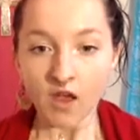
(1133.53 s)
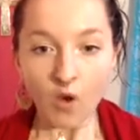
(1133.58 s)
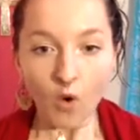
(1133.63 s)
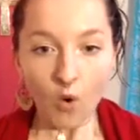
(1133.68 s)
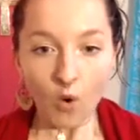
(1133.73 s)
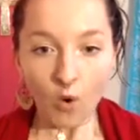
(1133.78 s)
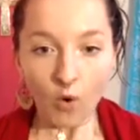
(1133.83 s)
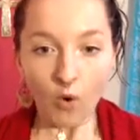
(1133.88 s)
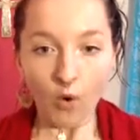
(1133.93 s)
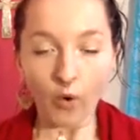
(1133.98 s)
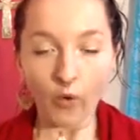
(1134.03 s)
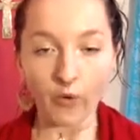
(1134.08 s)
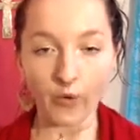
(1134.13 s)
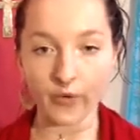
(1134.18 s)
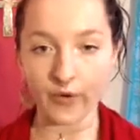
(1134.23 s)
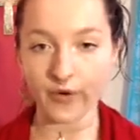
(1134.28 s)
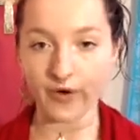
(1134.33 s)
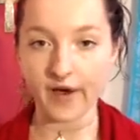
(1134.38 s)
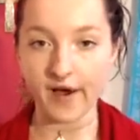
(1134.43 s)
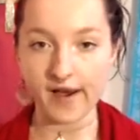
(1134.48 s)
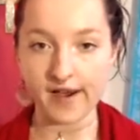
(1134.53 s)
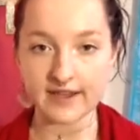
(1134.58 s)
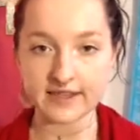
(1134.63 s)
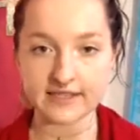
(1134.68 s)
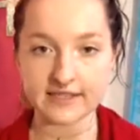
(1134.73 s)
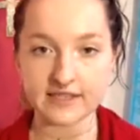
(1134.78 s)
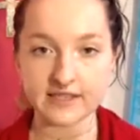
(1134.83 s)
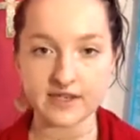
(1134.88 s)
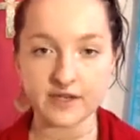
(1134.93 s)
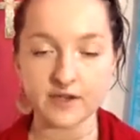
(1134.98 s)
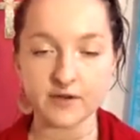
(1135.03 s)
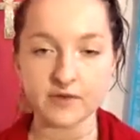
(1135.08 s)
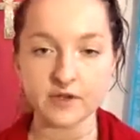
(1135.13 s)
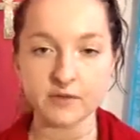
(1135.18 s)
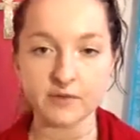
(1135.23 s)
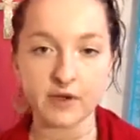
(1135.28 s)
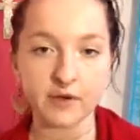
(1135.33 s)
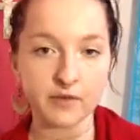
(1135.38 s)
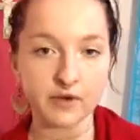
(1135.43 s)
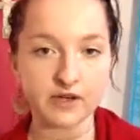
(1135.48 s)
Whew, awesome. You
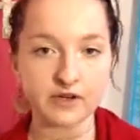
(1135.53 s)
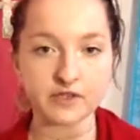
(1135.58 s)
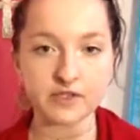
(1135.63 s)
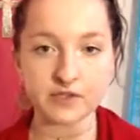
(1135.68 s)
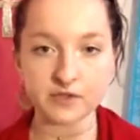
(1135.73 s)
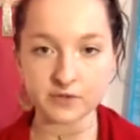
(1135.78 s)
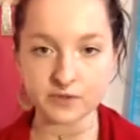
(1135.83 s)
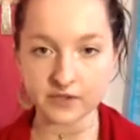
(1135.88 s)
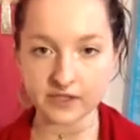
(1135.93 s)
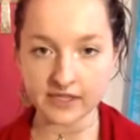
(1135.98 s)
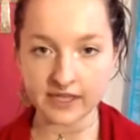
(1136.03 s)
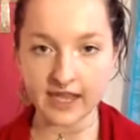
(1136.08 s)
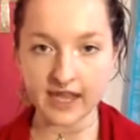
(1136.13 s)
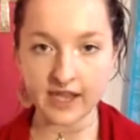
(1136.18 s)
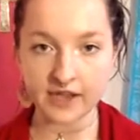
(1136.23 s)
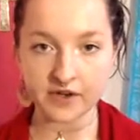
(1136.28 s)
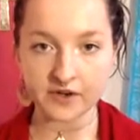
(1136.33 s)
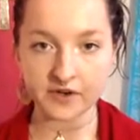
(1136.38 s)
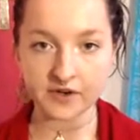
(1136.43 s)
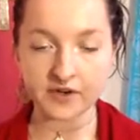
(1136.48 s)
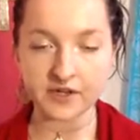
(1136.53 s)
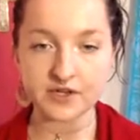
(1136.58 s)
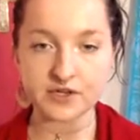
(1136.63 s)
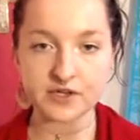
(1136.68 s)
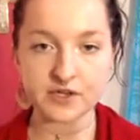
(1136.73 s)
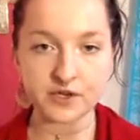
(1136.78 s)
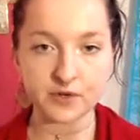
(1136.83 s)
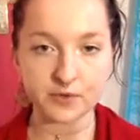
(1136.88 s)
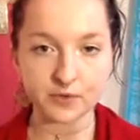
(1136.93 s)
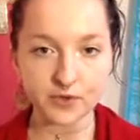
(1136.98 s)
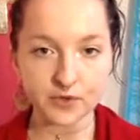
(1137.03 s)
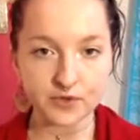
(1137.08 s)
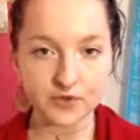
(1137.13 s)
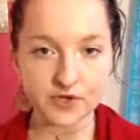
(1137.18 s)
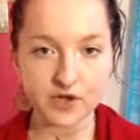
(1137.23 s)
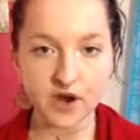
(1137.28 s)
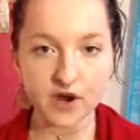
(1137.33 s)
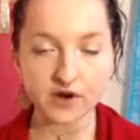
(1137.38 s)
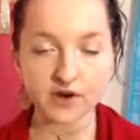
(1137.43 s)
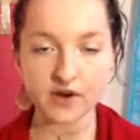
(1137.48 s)
might want to just really anchor into your root
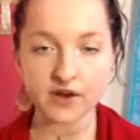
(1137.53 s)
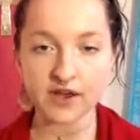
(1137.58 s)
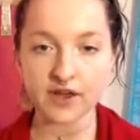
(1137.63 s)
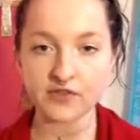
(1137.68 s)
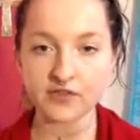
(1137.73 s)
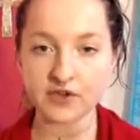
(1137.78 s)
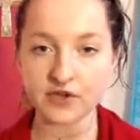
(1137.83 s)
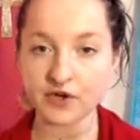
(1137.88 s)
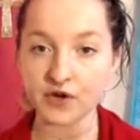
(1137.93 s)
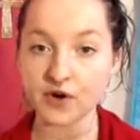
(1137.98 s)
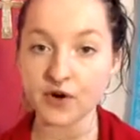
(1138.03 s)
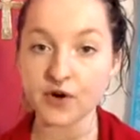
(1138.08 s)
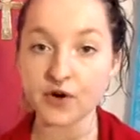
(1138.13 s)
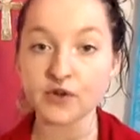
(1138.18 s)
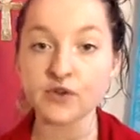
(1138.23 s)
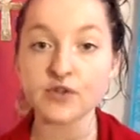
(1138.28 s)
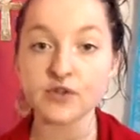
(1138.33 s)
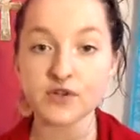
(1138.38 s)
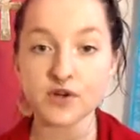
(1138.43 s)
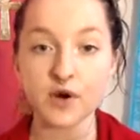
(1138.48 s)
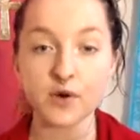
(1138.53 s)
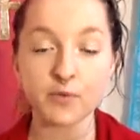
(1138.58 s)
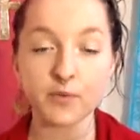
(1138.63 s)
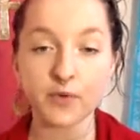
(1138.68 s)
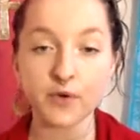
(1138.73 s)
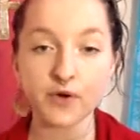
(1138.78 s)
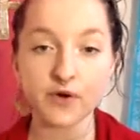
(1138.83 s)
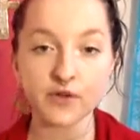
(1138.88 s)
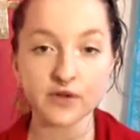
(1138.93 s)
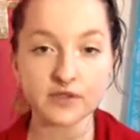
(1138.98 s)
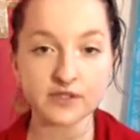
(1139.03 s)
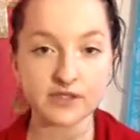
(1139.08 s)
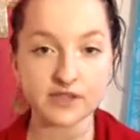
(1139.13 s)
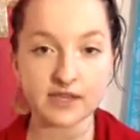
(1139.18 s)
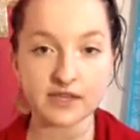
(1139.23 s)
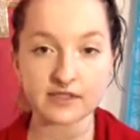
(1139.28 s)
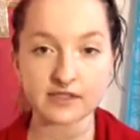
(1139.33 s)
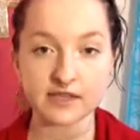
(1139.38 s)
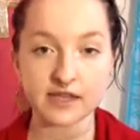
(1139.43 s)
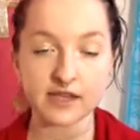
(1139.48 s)
chakra and then your earth star portal. So
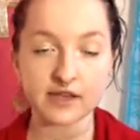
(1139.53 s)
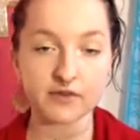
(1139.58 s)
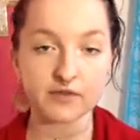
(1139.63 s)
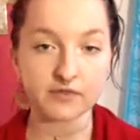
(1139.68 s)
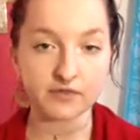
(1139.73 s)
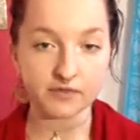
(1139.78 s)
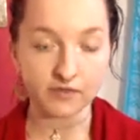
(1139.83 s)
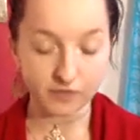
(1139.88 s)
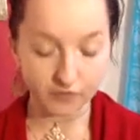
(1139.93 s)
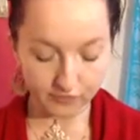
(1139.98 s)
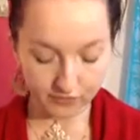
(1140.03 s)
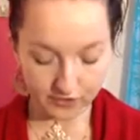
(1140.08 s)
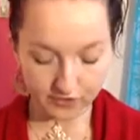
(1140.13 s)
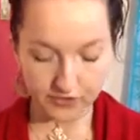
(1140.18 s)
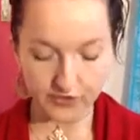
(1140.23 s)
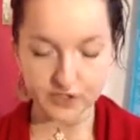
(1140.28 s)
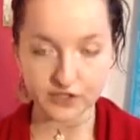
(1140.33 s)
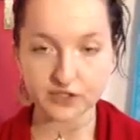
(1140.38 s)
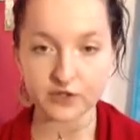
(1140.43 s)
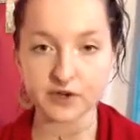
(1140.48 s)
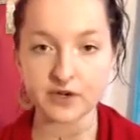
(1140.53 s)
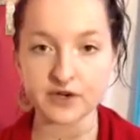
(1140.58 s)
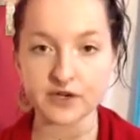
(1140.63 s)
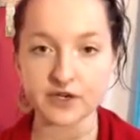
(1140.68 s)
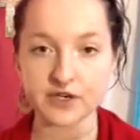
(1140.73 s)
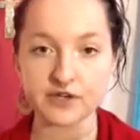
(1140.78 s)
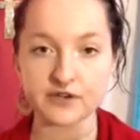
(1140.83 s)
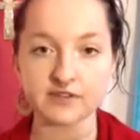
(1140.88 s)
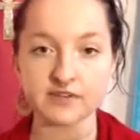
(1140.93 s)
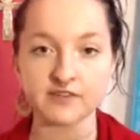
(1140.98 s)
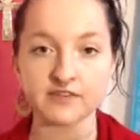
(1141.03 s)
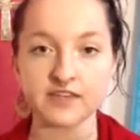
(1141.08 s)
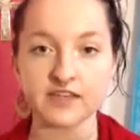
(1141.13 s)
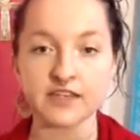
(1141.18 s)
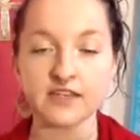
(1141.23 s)
that's like a foot or two under your feet,